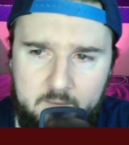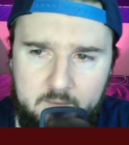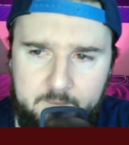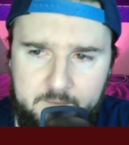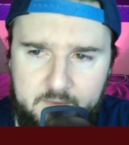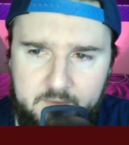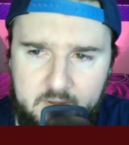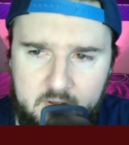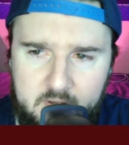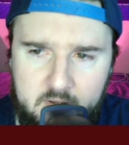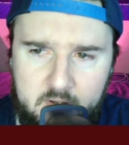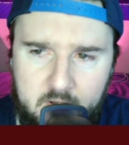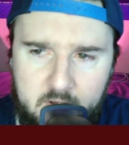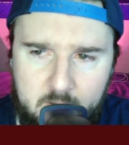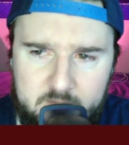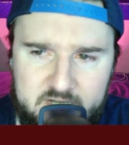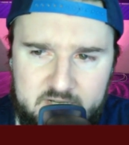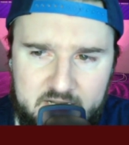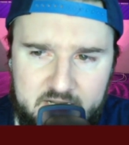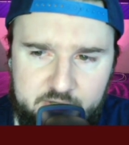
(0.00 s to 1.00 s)
I'm going to
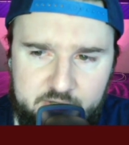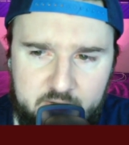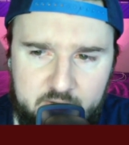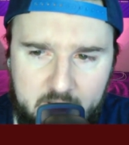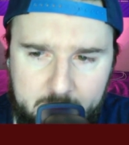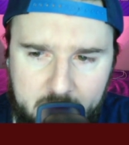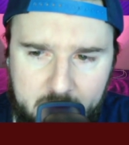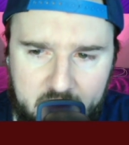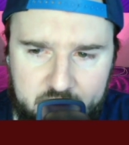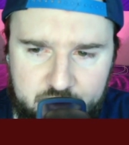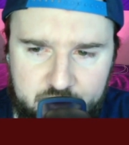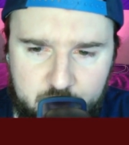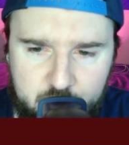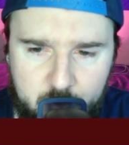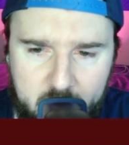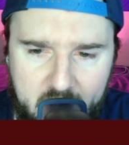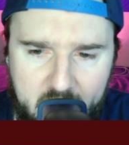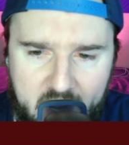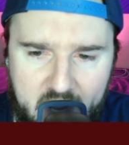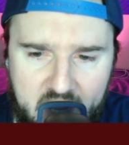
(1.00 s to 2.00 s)
take Tulane minus
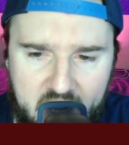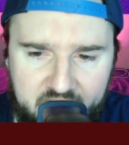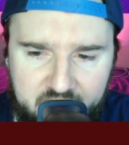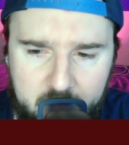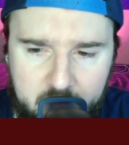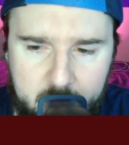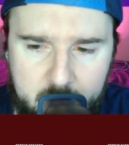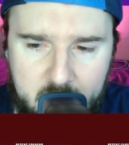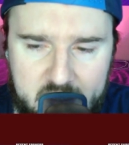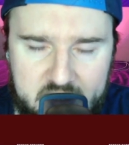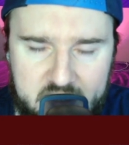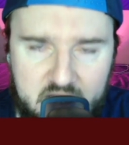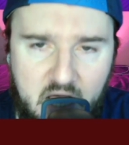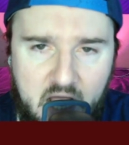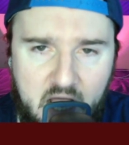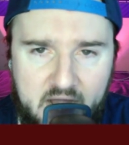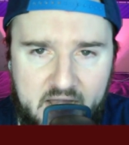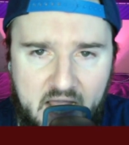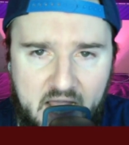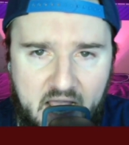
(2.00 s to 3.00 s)
2.5 in money line
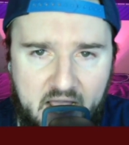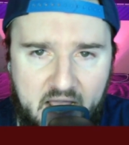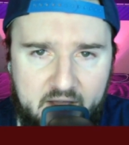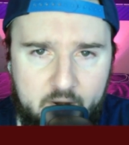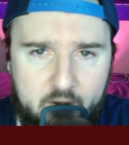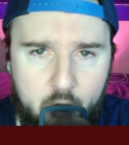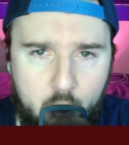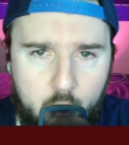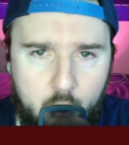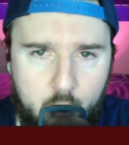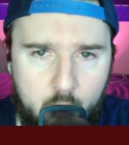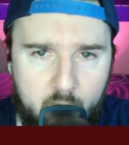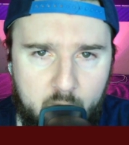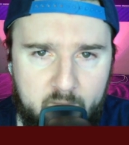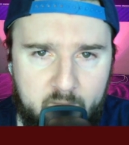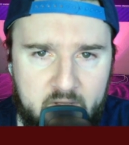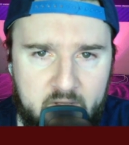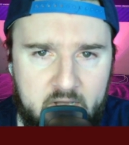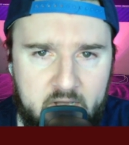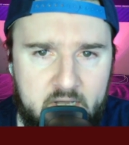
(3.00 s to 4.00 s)
at home.
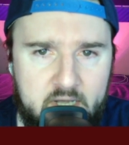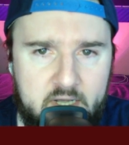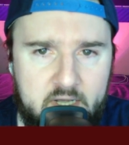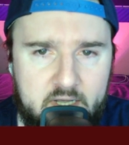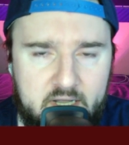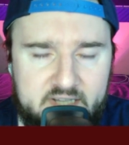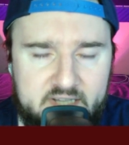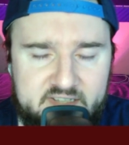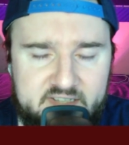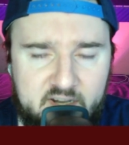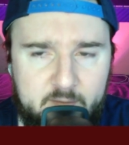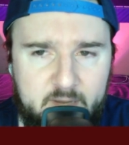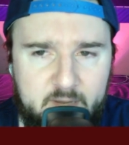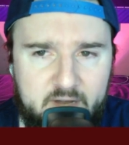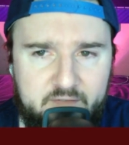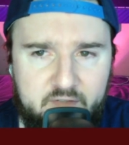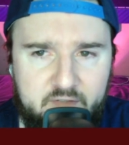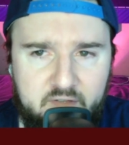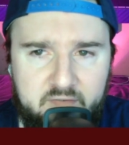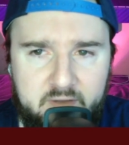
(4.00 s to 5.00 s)
That's going to be it for
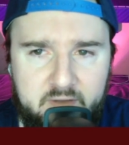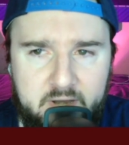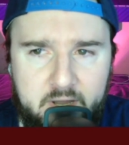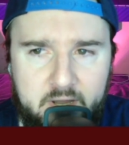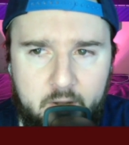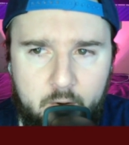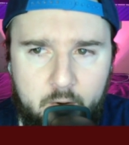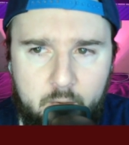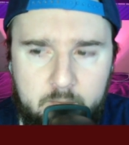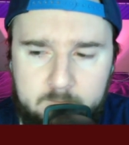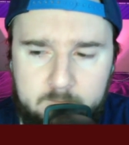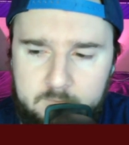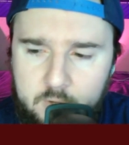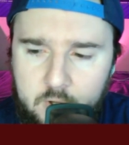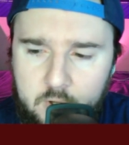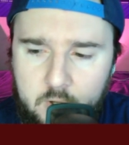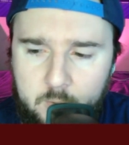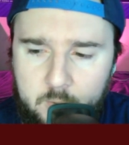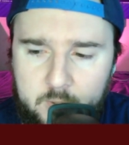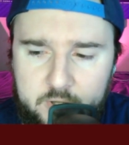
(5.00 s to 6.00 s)
the video. Good
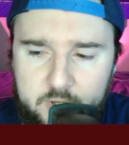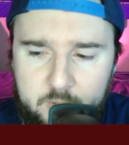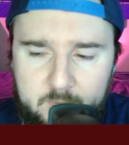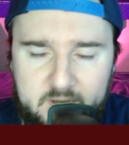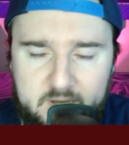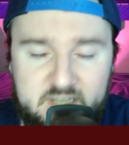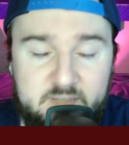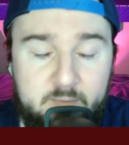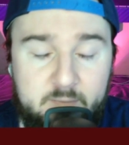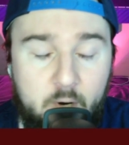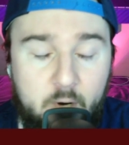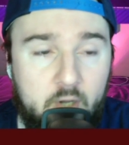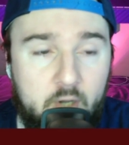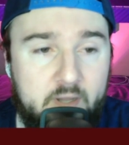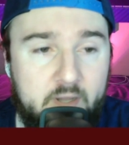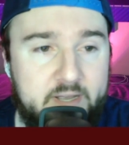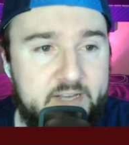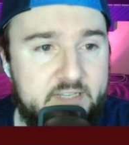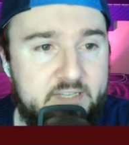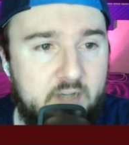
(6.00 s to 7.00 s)
luck with your picks and
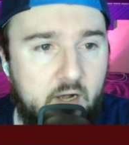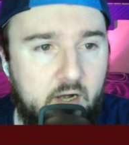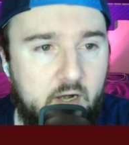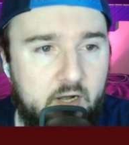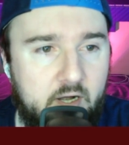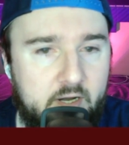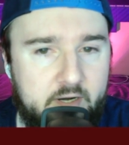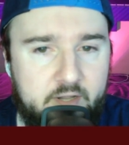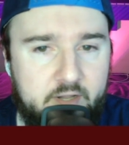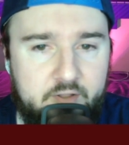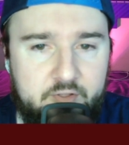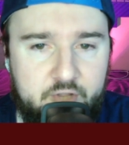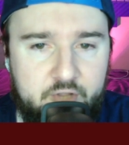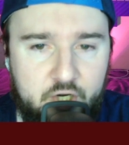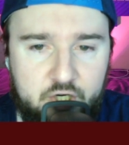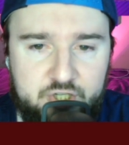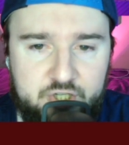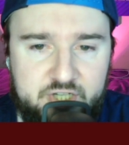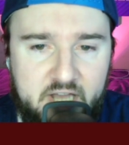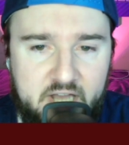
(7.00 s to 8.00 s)
parlays on
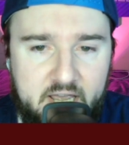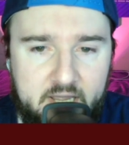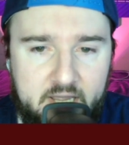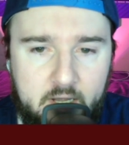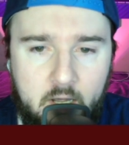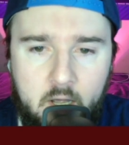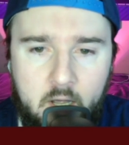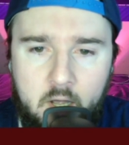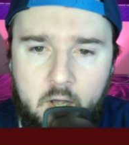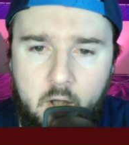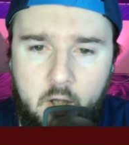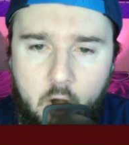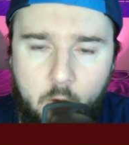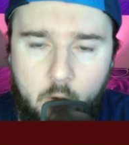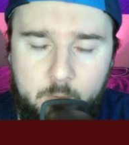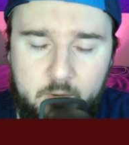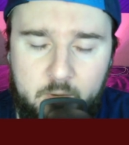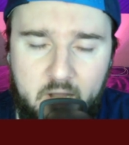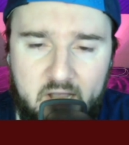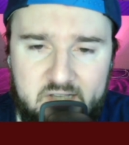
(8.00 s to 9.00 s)
Thursday. Hope you
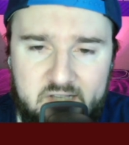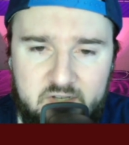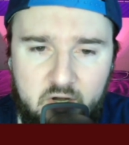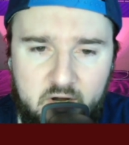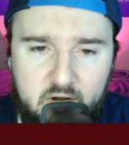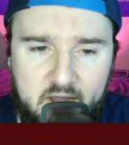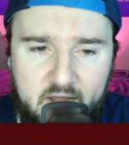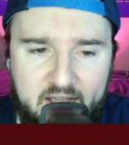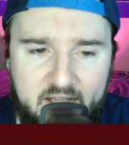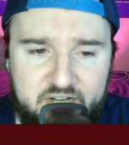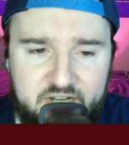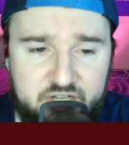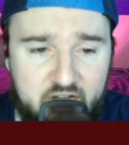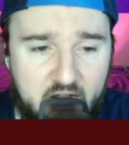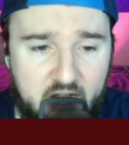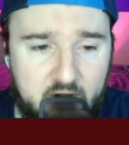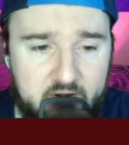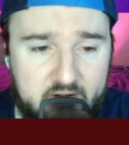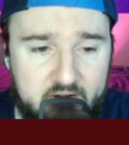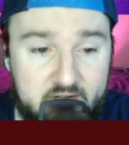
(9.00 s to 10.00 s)
guys all cash out,
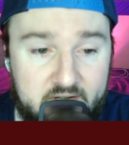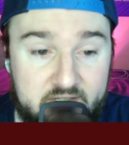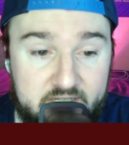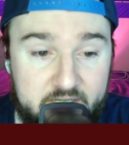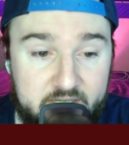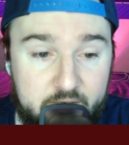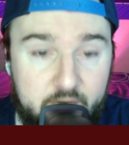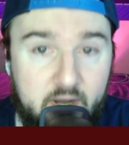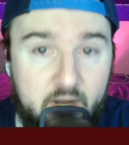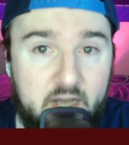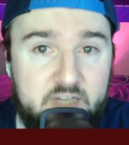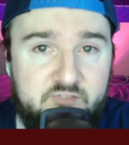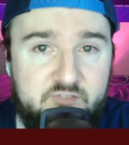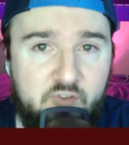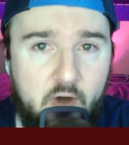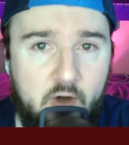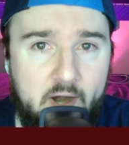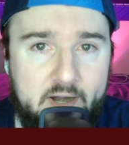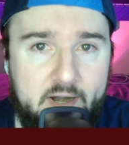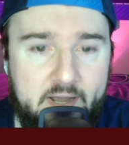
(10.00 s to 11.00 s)
and I'll see you guys
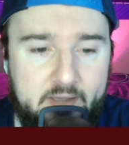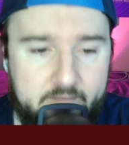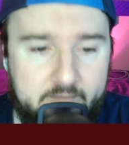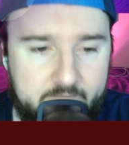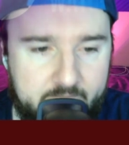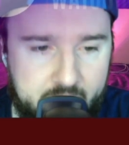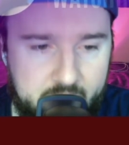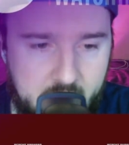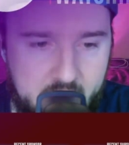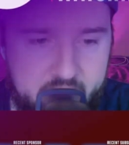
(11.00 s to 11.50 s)
Friday. Have